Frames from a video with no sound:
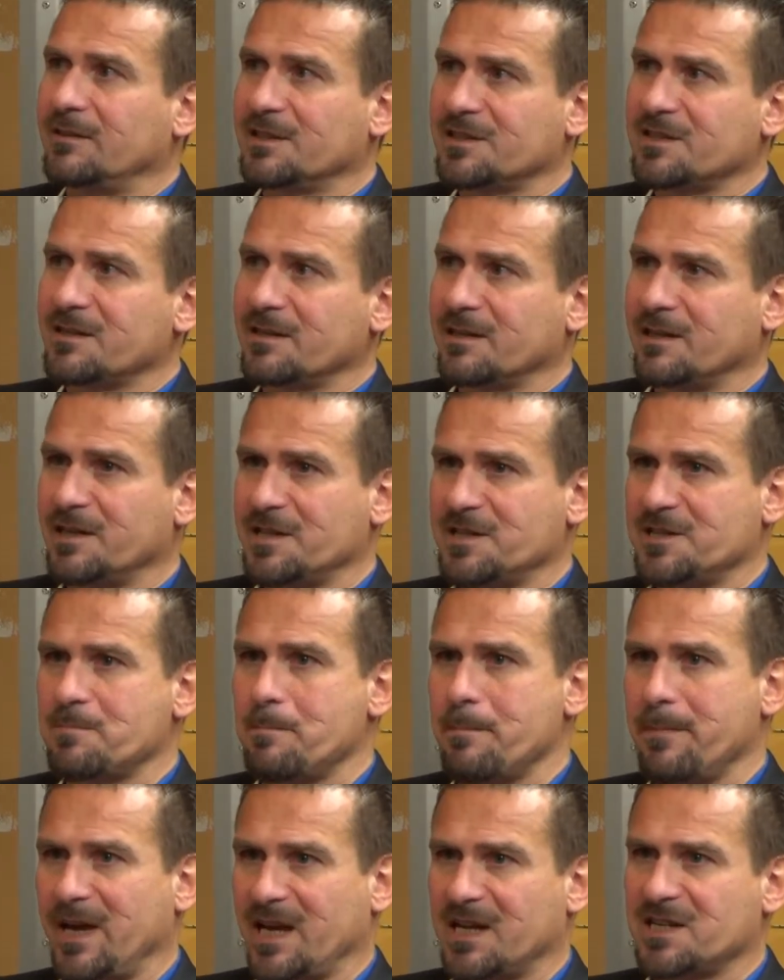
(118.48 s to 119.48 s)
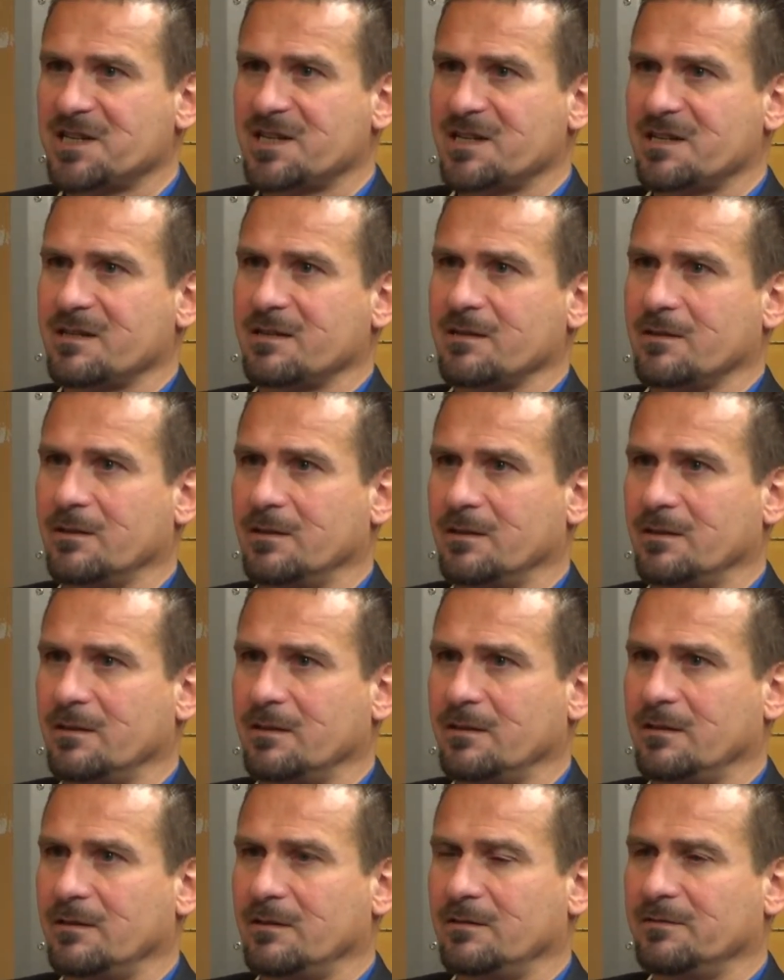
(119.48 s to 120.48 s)
is a nice mix
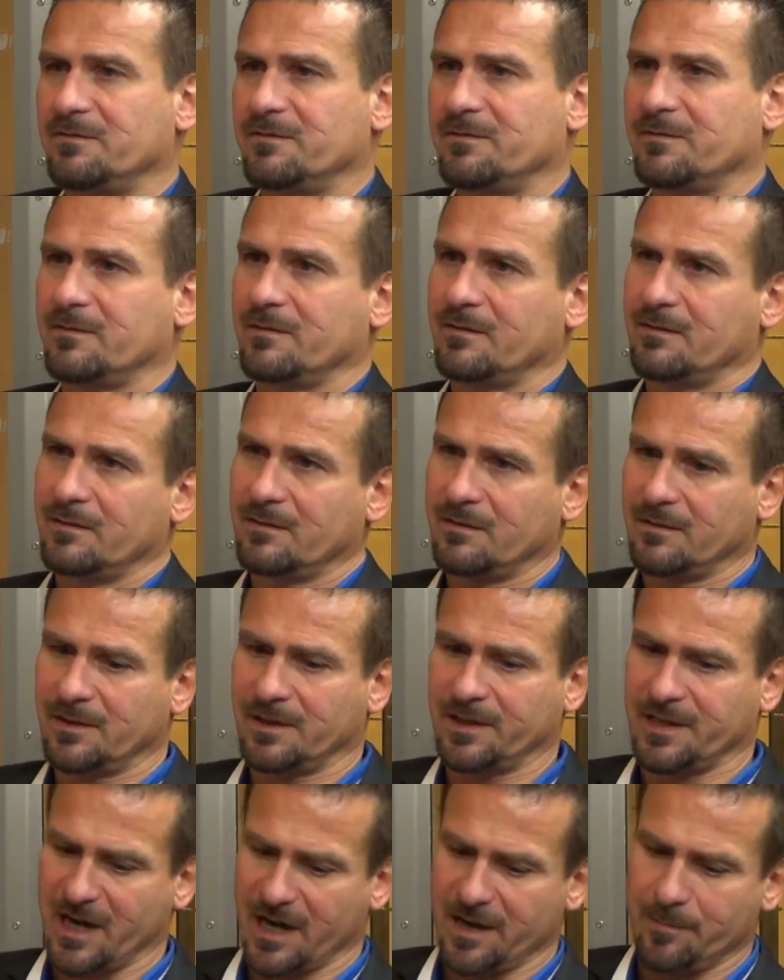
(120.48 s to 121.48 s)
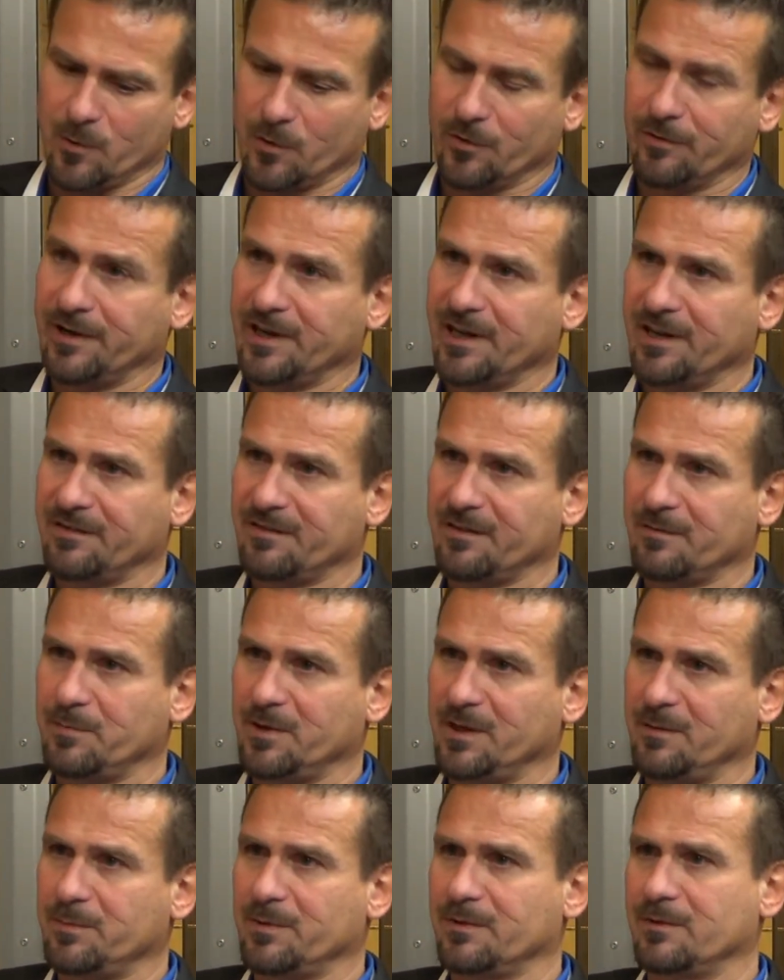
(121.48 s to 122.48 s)
of game-oriented
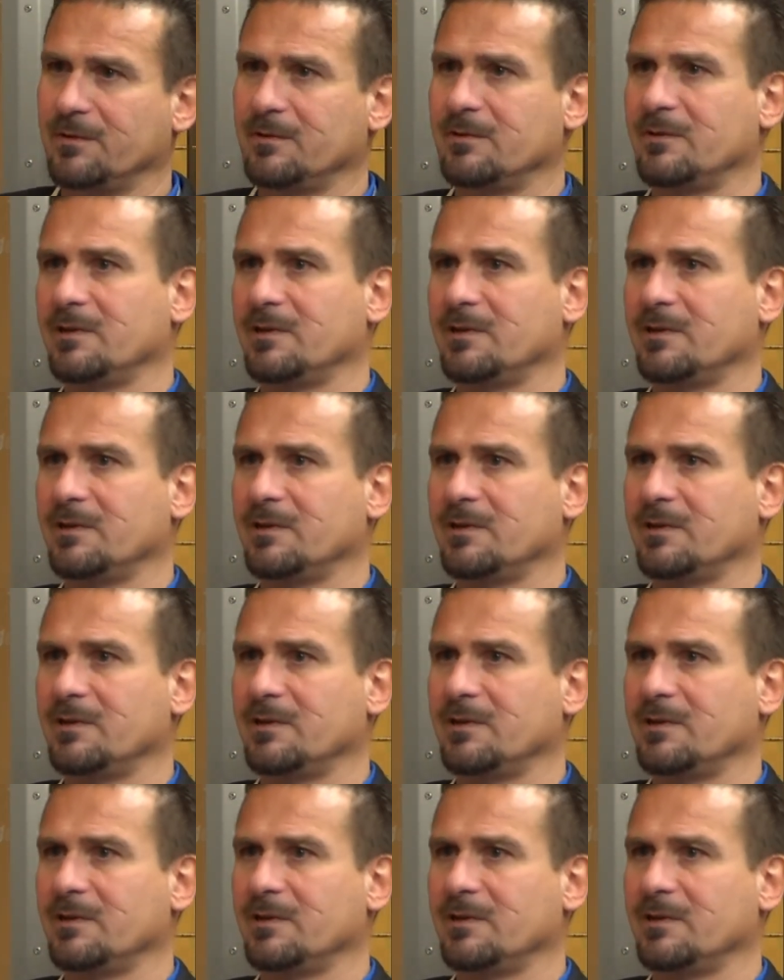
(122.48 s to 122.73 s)
people